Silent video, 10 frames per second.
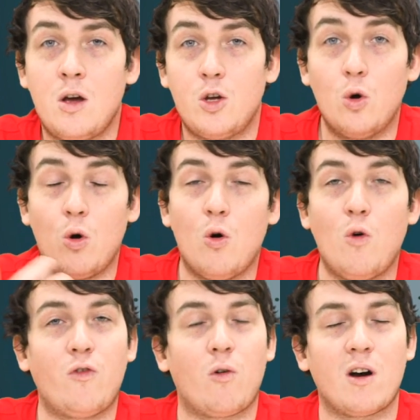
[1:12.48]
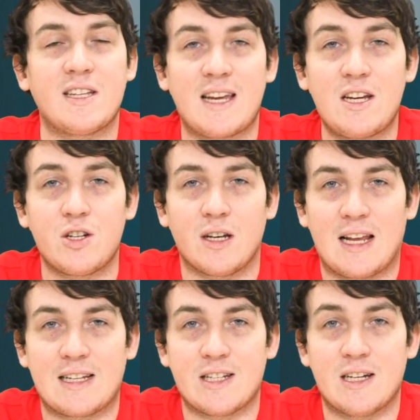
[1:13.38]
Your authorization
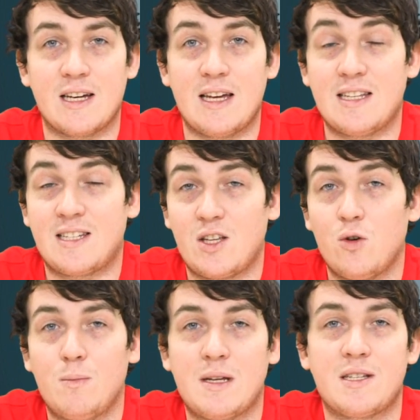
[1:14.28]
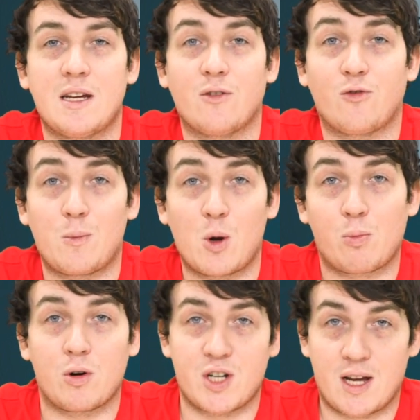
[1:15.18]
letter is still missing from your
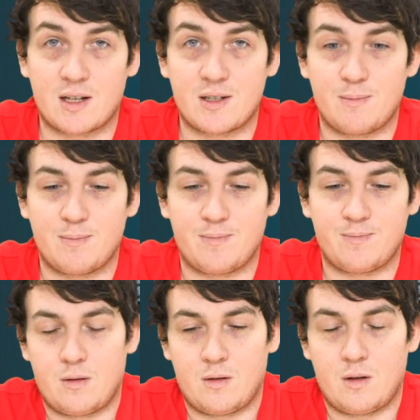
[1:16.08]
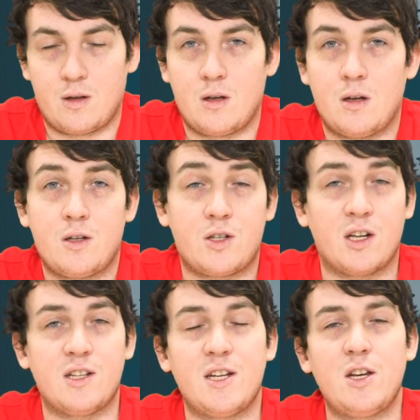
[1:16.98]
project. To
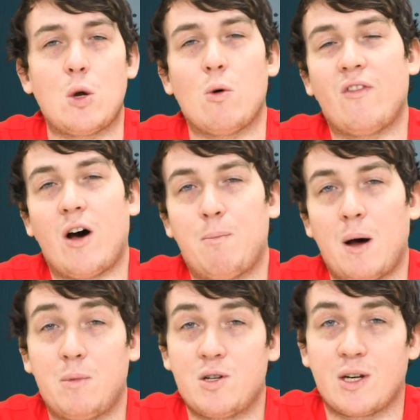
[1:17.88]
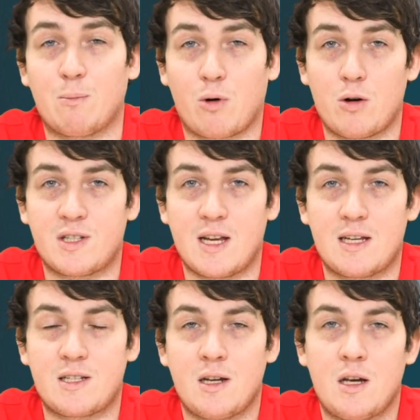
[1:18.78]
continue with our publishing
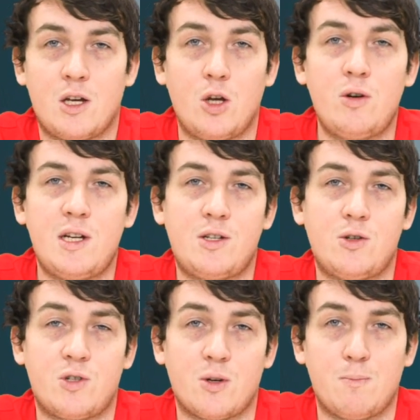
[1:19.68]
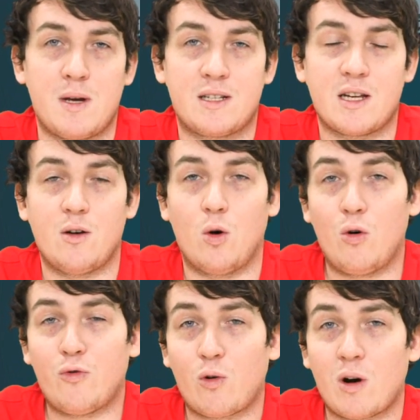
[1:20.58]
process, you need to submit an
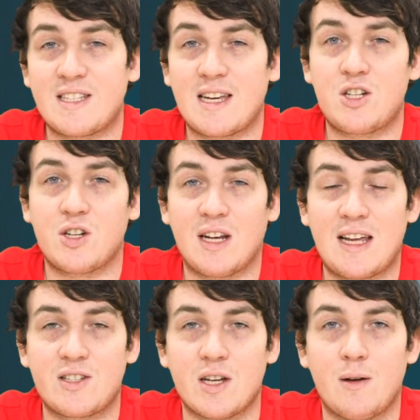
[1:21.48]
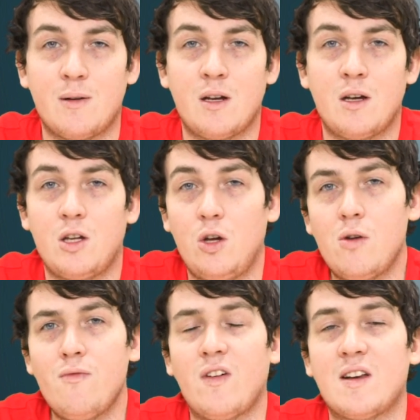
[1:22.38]
authorization letter. You
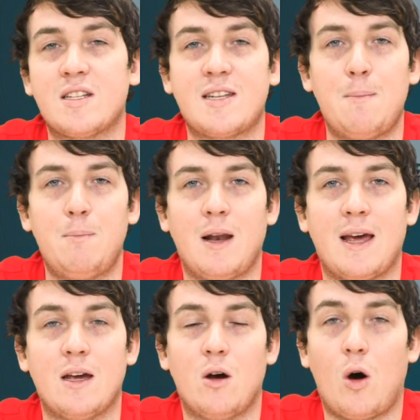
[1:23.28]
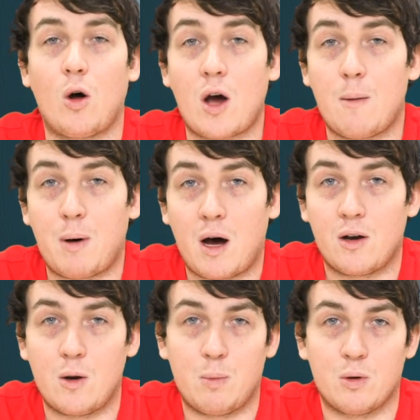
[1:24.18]
can find a template on our
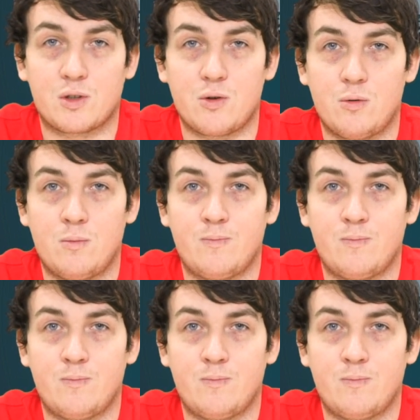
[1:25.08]
partner portal.